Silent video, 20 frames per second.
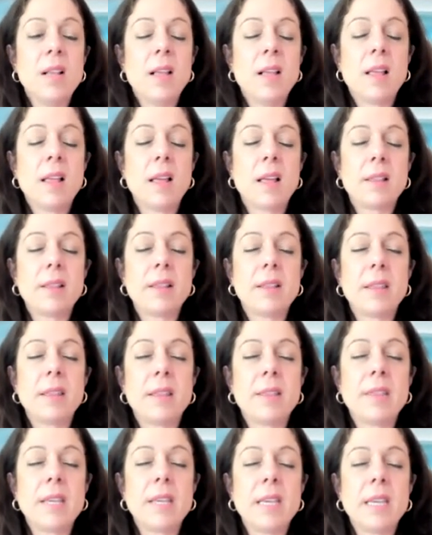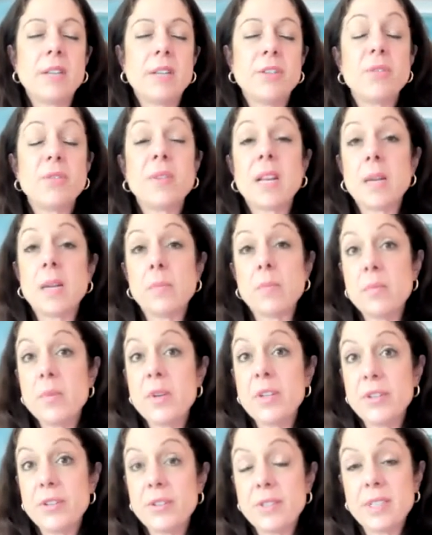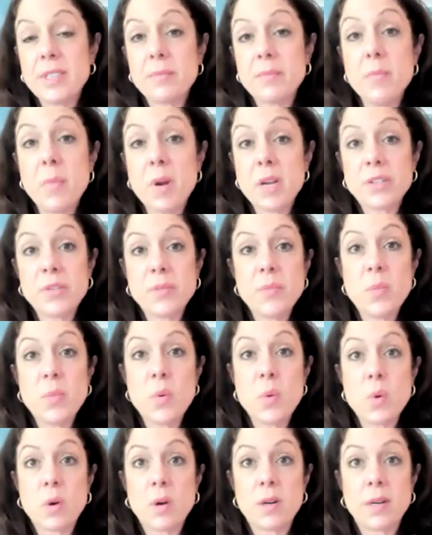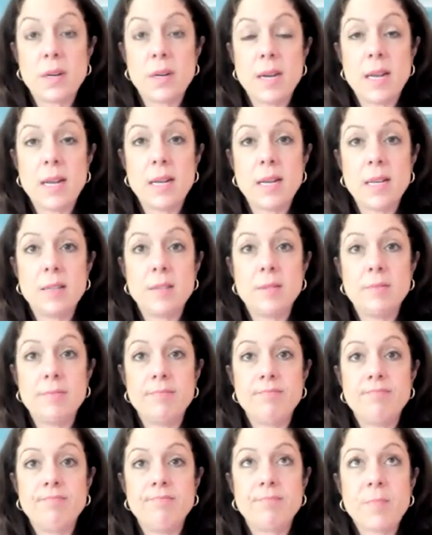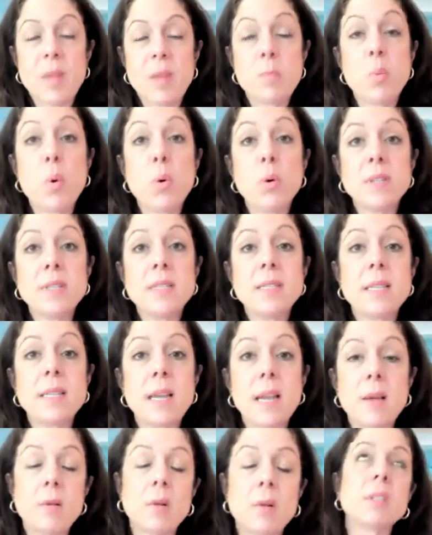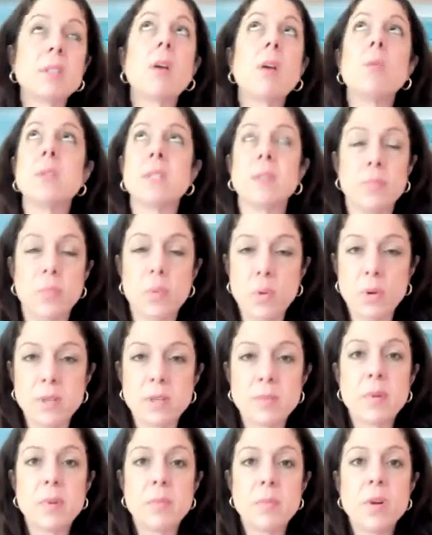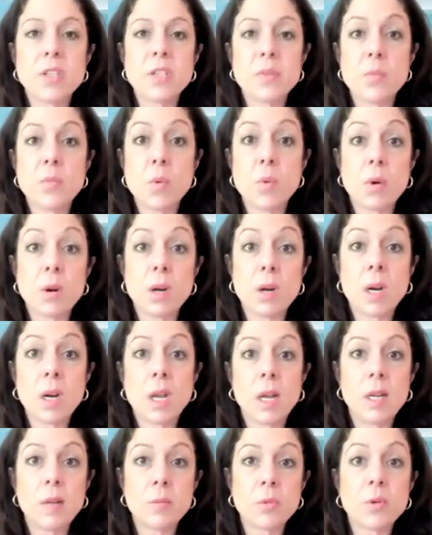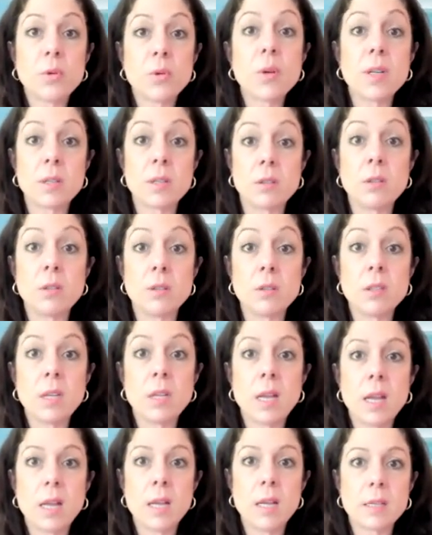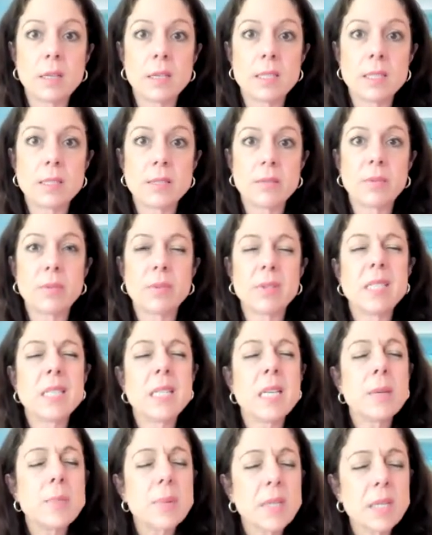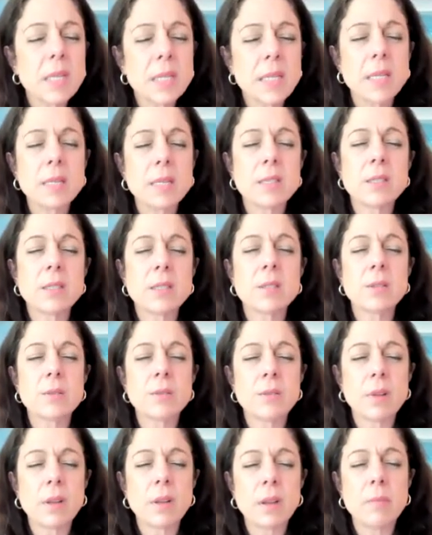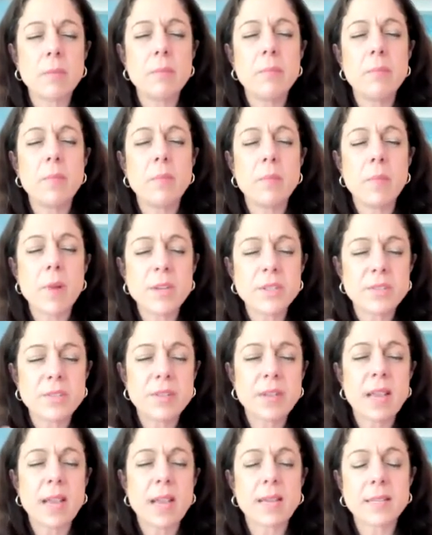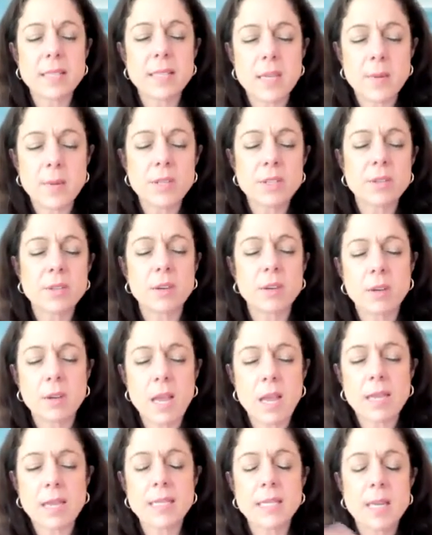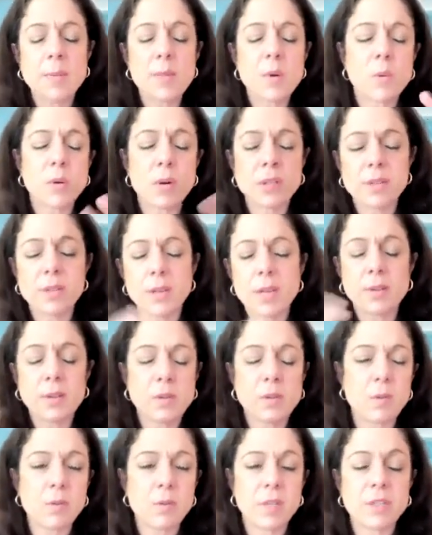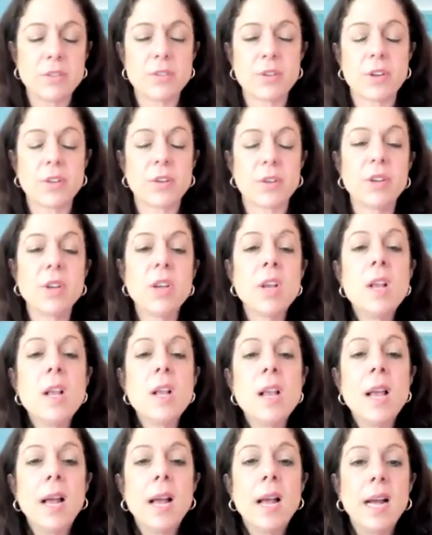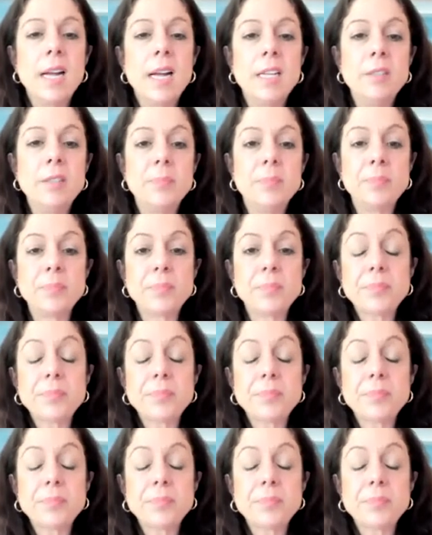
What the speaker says: the issue of getting permissions is much more important. Well, it's always important, but much more critical, because typically much of the academic works are allowed to quote each other. So